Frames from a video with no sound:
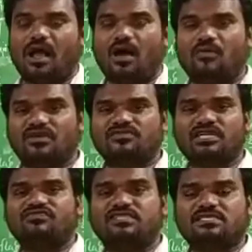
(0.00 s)
Out of
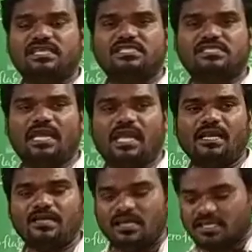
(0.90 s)

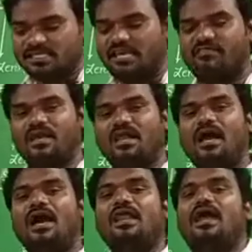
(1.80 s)
16, 7
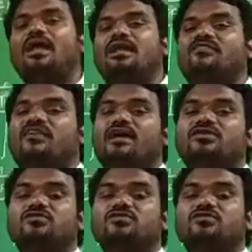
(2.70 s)
are undefined,